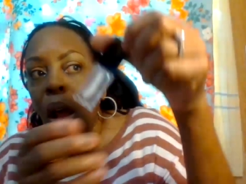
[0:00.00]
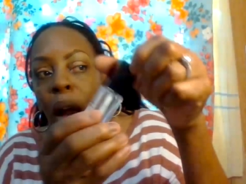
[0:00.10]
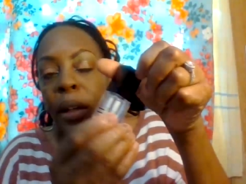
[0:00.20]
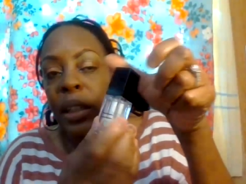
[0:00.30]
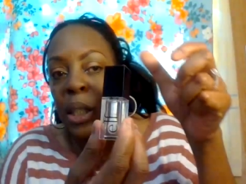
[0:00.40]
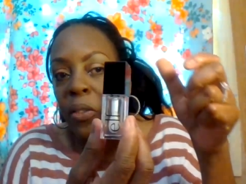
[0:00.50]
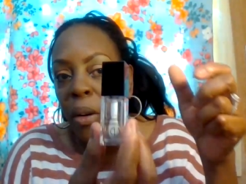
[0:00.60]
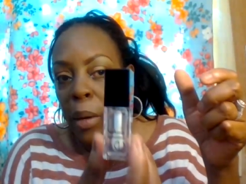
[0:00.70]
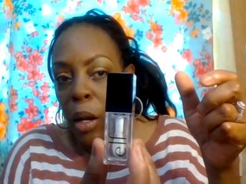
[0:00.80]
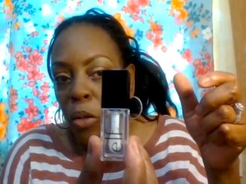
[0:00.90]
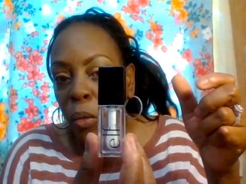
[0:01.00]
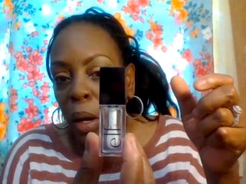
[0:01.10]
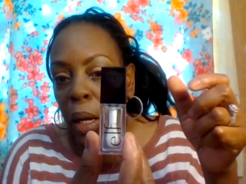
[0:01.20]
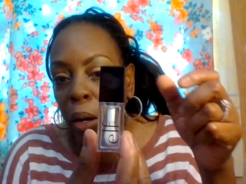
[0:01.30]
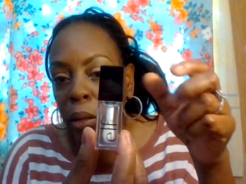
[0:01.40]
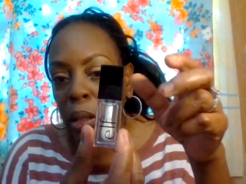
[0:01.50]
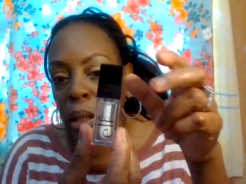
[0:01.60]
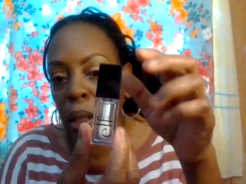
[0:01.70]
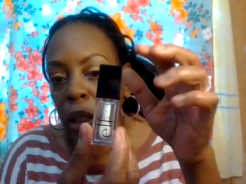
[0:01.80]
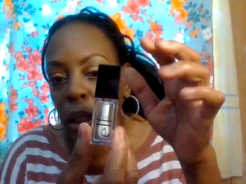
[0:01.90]
And this is from e.l.f. right here. This
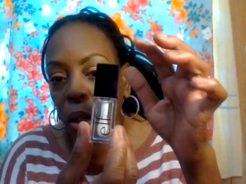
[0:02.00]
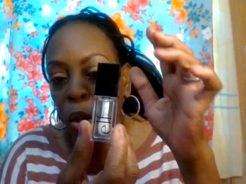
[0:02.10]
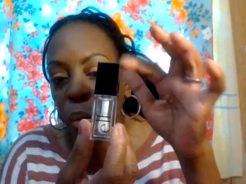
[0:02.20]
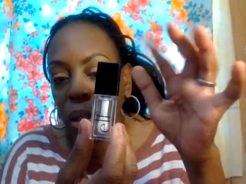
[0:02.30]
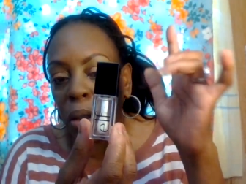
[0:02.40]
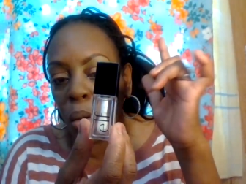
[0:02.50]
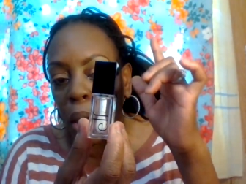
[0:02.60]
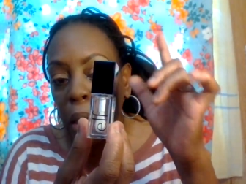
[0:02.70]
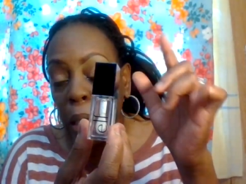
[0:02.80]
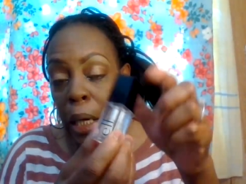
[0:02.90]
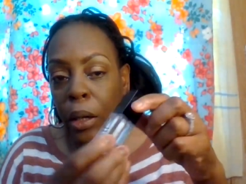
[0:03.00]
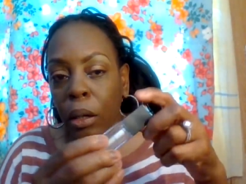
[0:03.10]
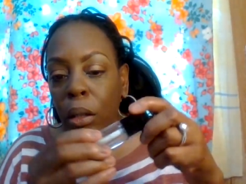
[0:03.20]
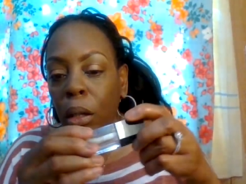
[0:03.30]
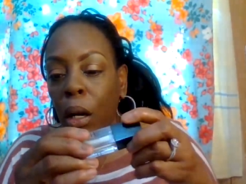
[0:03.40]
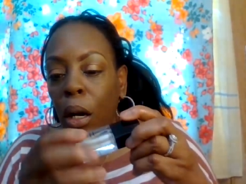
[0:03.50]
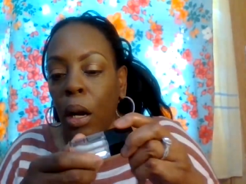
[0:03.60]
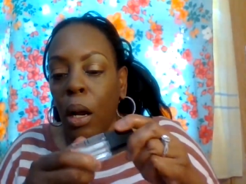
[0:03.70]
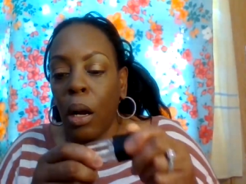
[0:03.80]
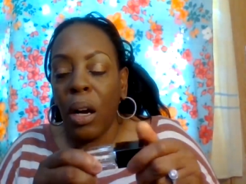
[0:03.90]
is the Crystal Clear
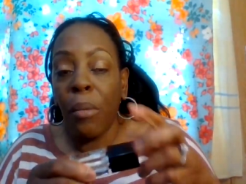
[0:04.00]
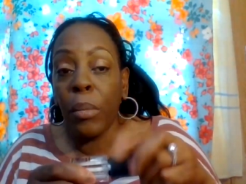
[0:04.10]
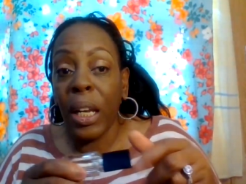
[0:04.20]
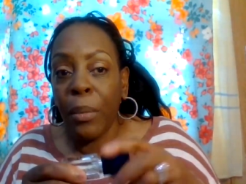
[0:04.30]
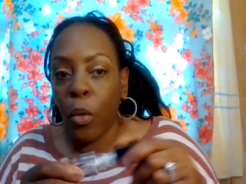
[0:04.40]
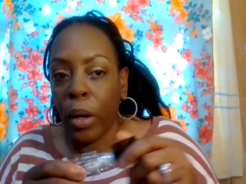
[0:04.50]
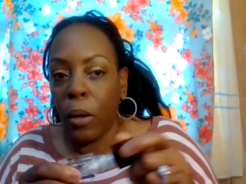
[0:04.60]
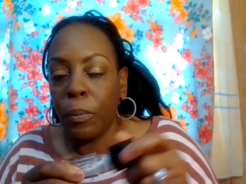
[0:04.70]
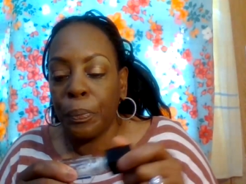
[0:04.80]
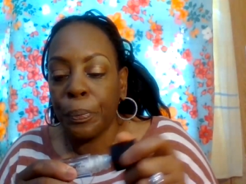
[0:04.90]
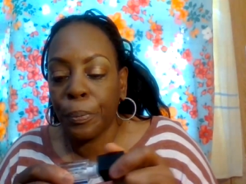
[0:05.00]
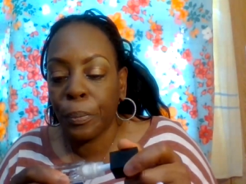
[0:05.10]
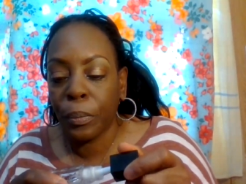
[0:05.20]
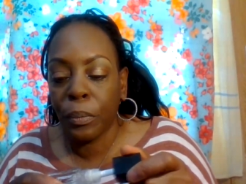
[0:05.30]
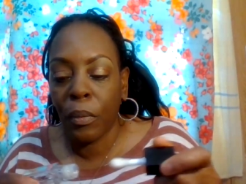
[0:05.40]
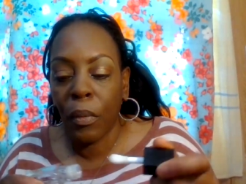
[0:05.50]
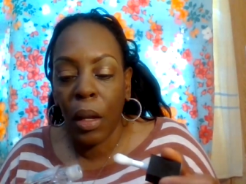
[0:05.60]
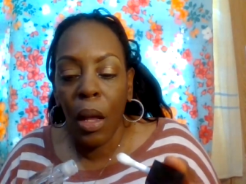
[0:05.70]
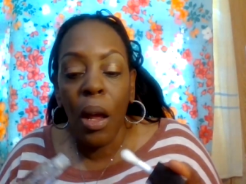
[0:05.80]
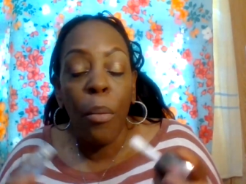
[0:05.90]
um, lip oil.
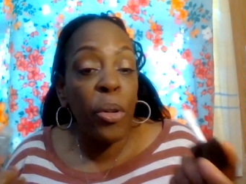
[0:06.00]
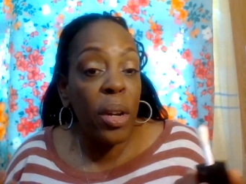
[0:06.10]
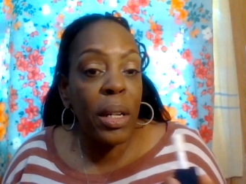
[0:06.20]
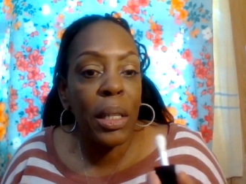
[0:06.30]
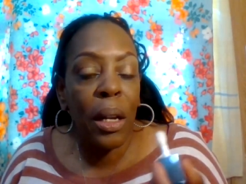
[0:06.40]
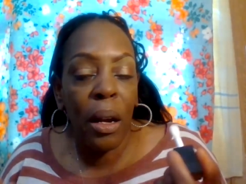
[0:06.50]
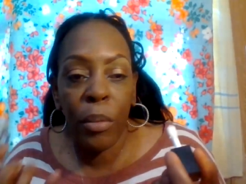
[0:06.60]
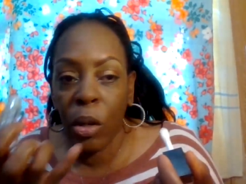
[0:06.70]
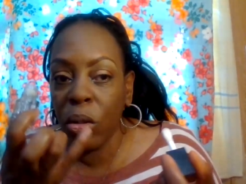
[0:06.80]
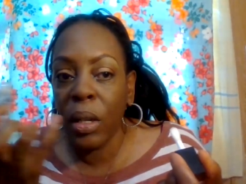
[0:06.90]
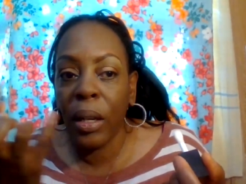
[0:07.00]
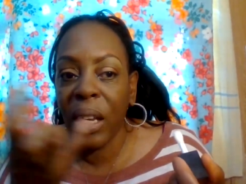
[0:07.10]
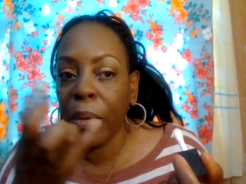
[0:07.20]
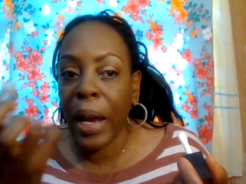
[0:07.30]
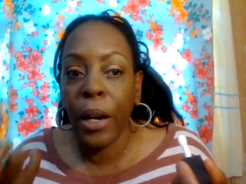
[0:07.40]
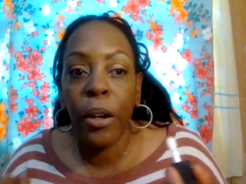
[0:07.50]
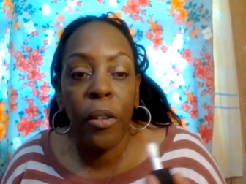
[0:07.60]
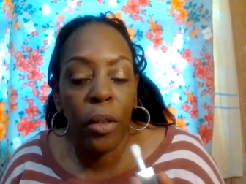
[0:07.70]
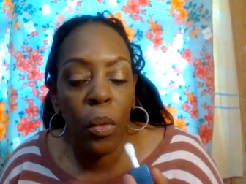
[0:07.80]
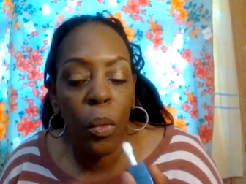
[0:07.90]
But you can um, use a lip liner
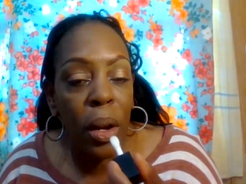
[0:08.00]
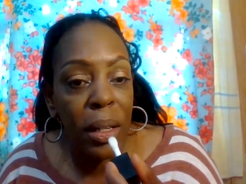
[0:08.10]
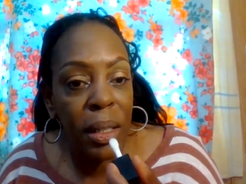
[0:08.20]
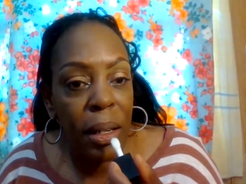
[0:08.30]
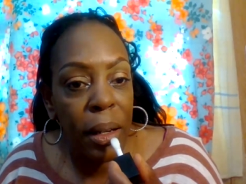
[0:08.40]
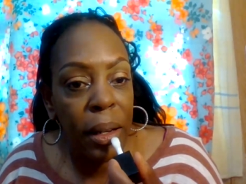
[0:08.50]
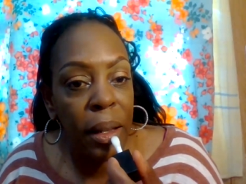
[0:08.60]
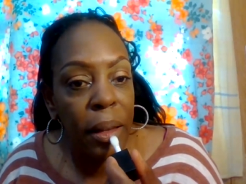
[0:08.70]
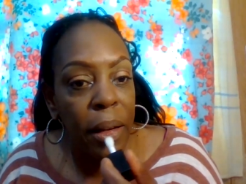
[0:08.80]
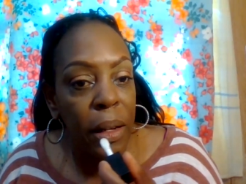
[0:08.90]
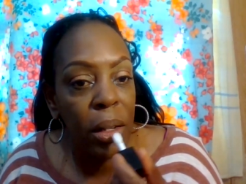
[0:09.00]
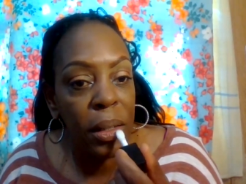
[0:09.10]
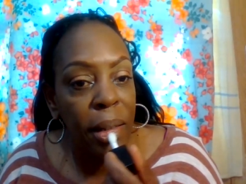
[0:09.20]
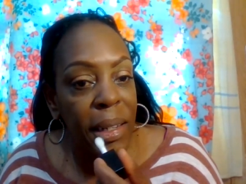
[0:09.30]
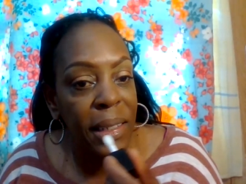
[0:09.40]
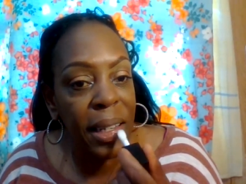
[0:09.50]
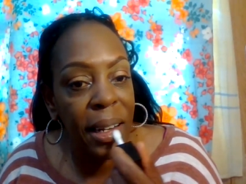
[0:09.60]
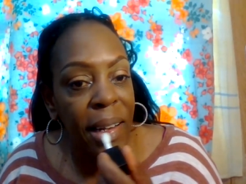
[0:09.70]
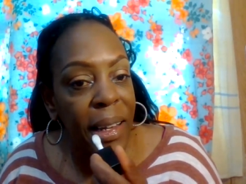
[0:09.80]
if you want and then use a lipstick.